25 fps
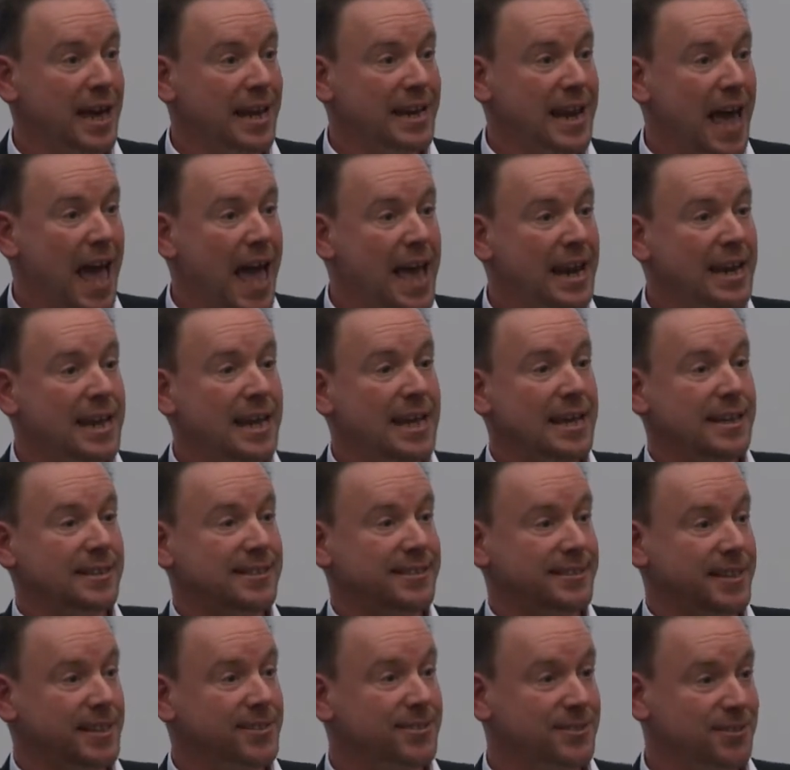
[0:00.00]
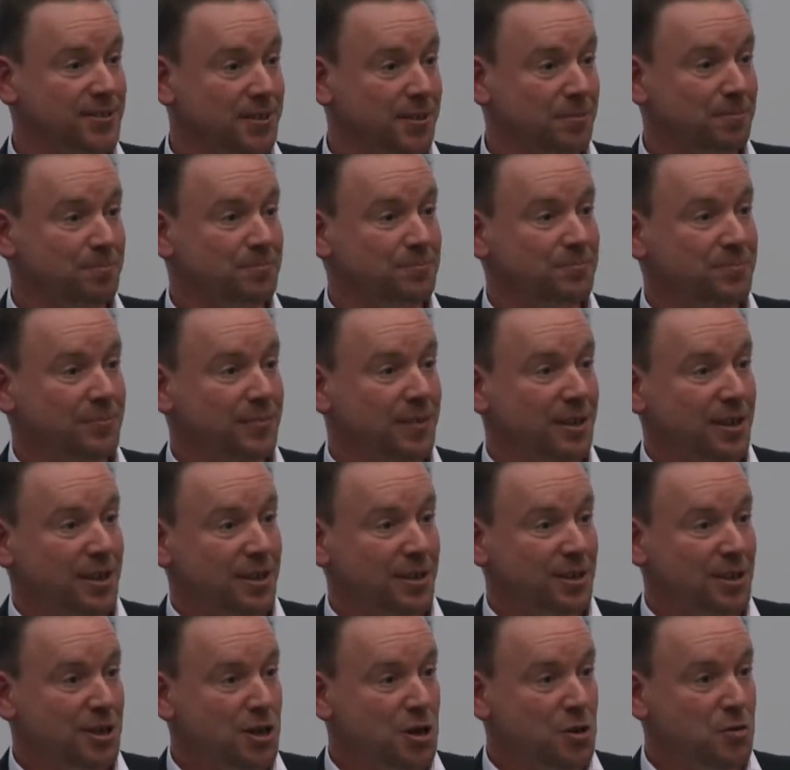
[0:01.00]
In any system,
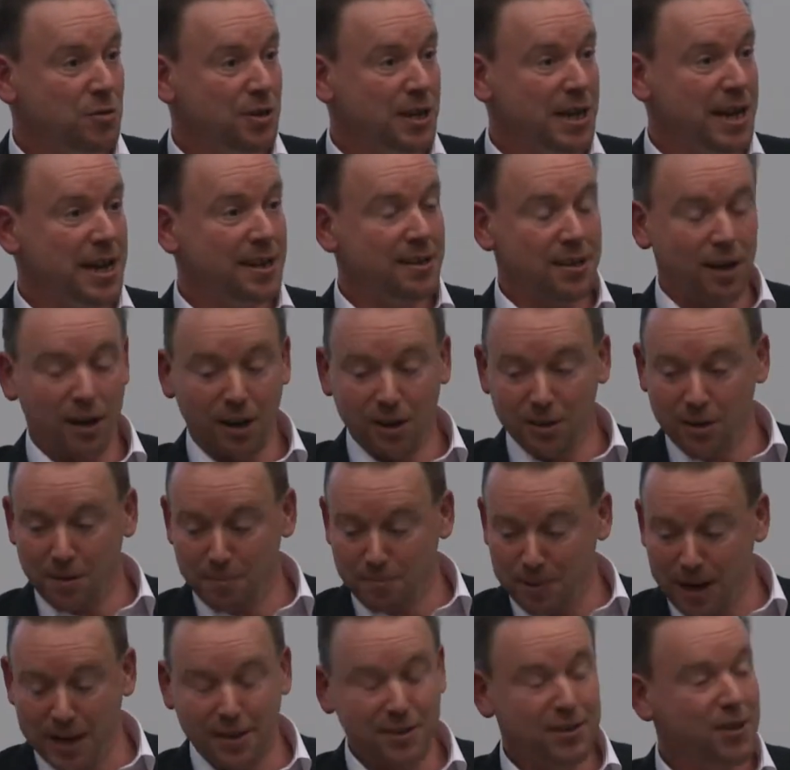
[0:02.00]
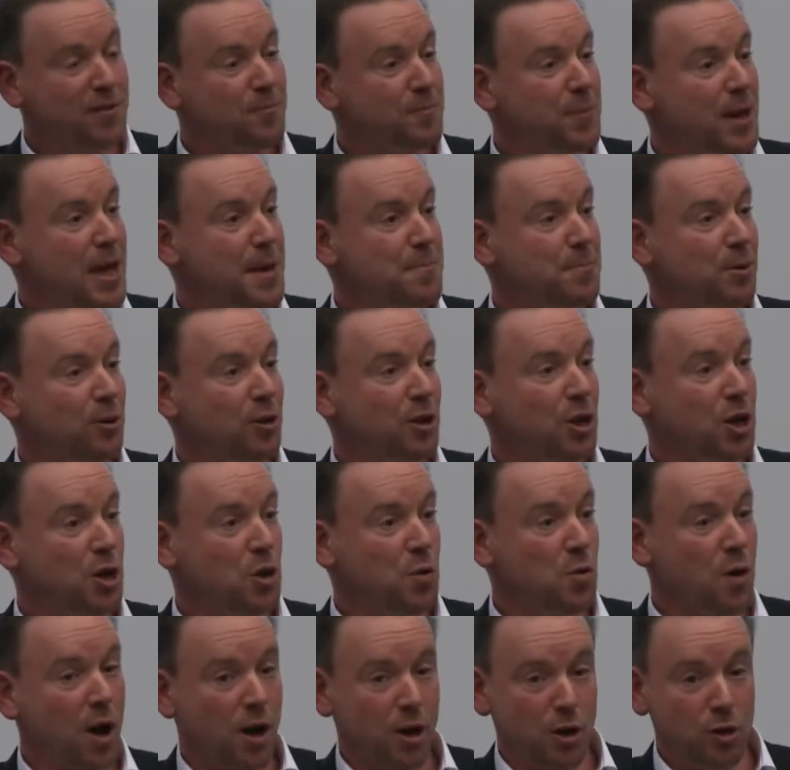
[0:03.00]
you need plenty of people who,
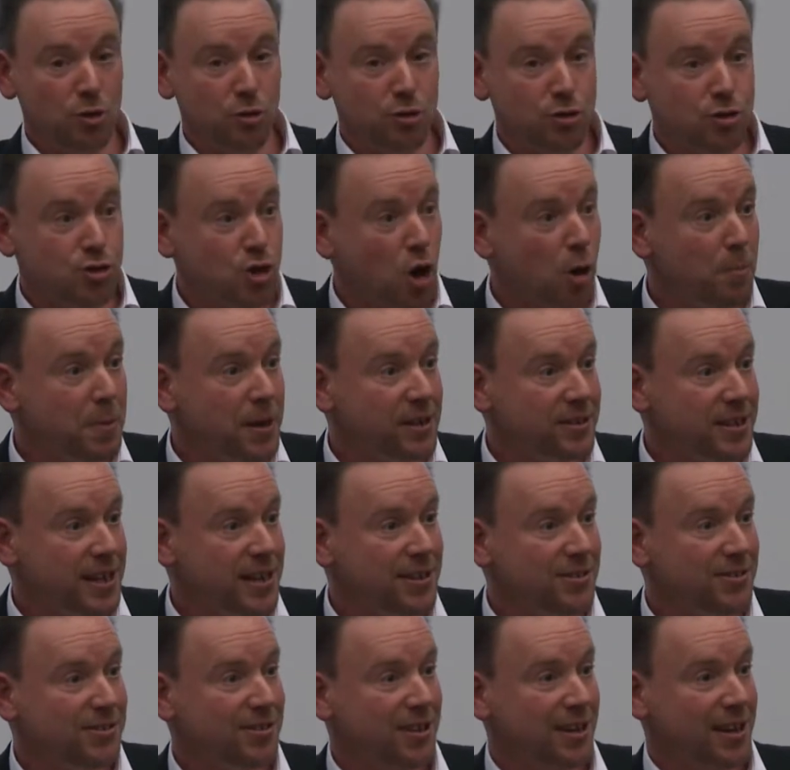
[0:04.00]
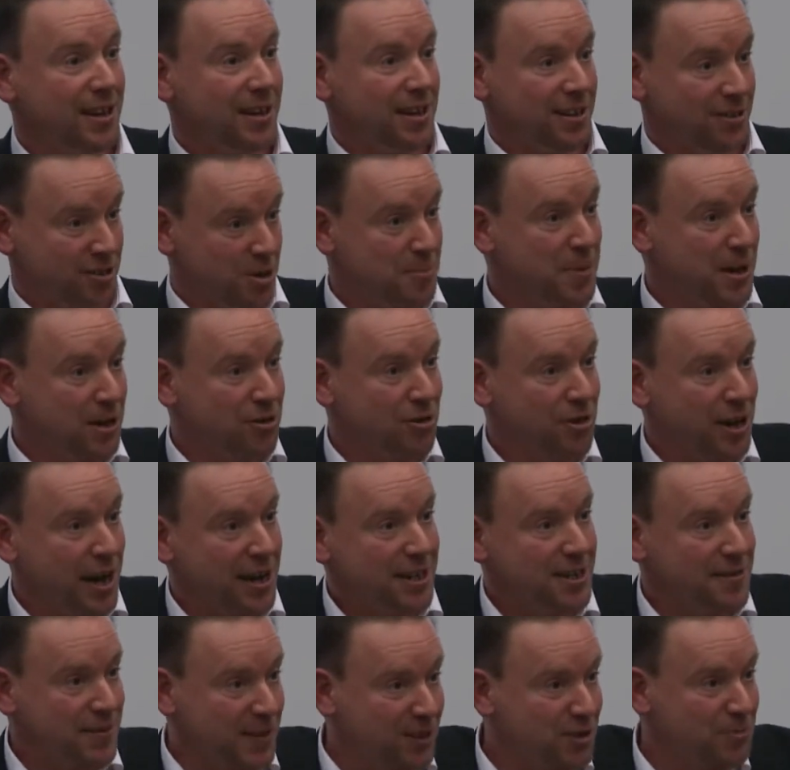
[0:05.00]
whose job it is to be
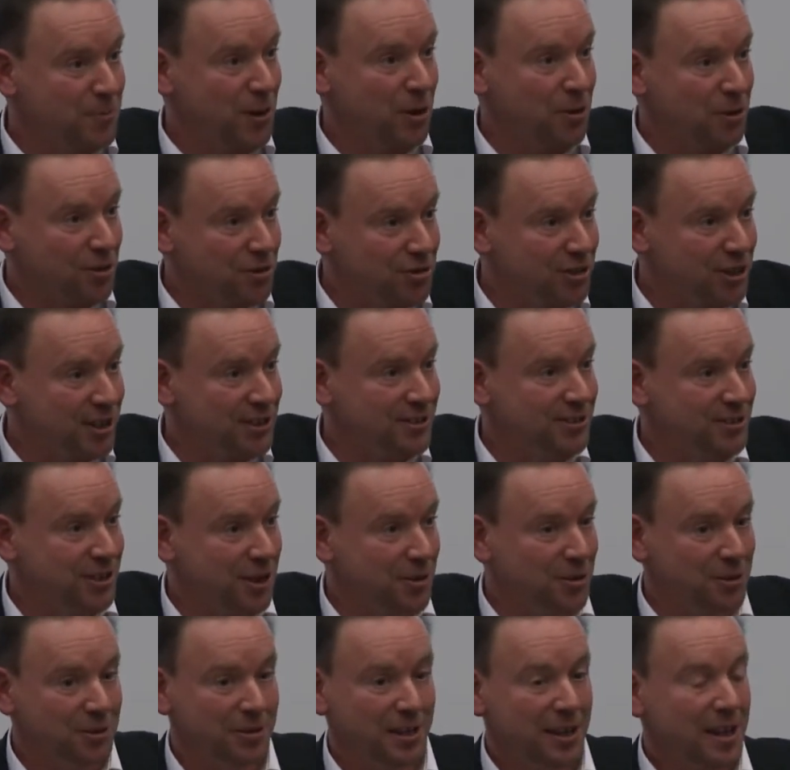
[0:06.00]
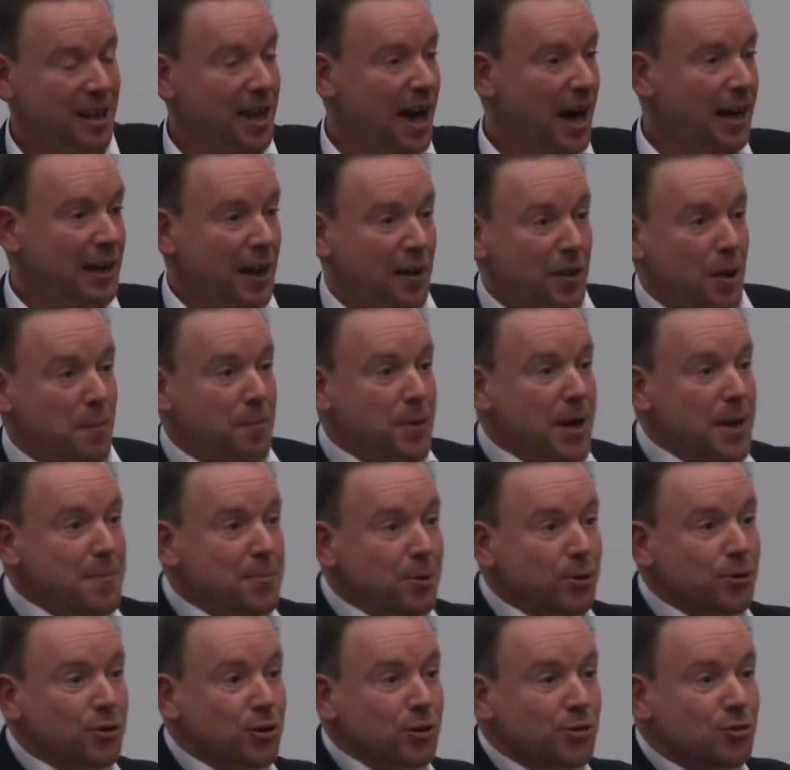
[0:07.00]
creative, exploratory, and so on, and other
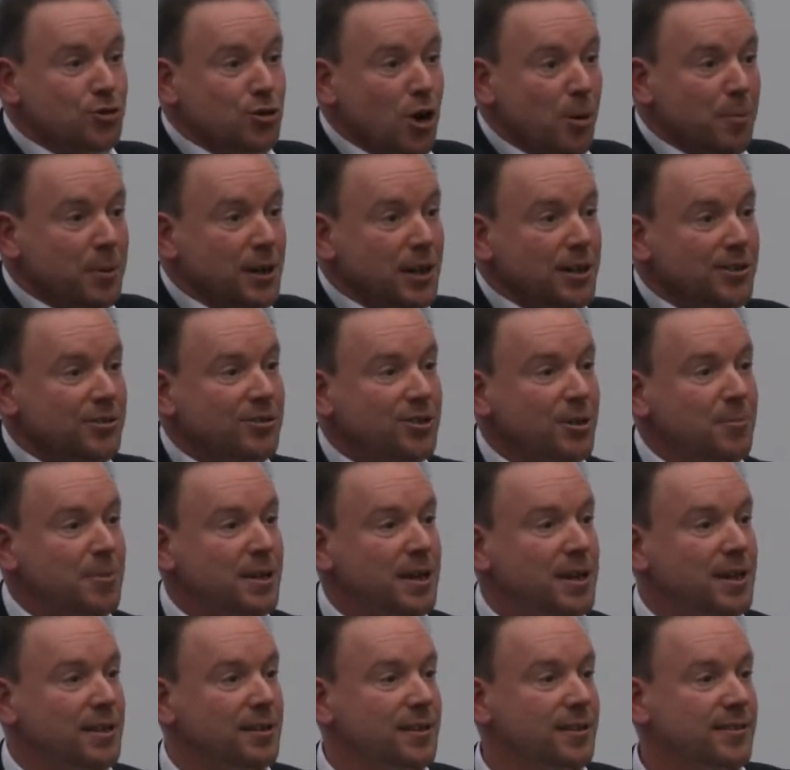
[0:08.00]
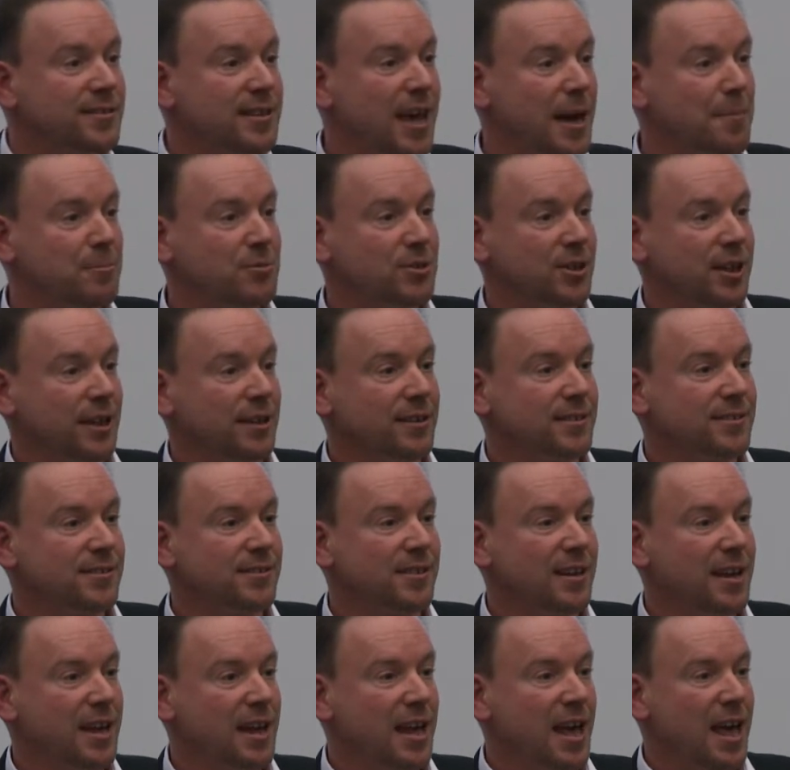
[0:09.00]
people whose job it is to be the
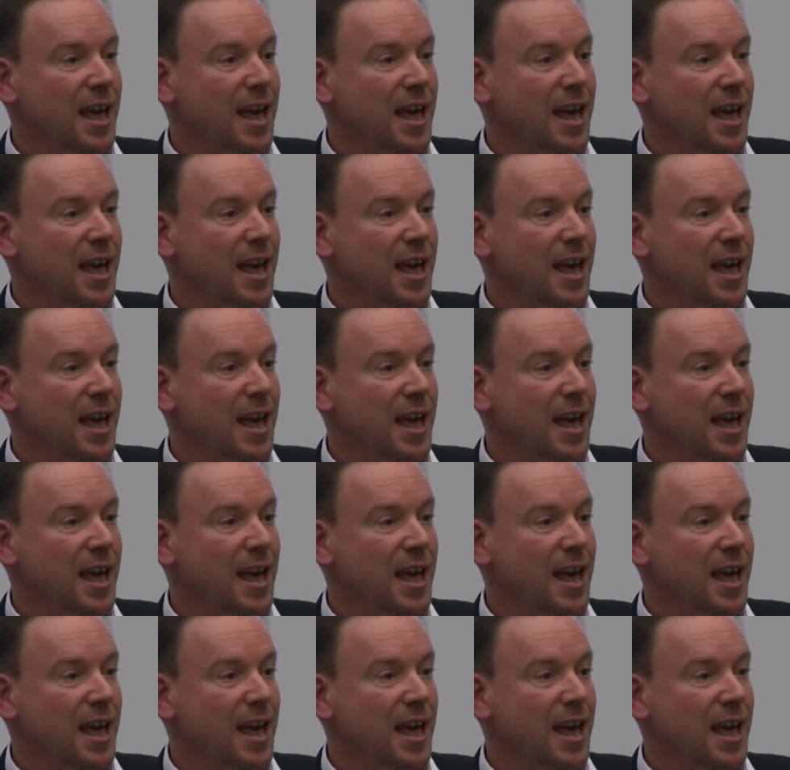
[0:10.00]
skeptics.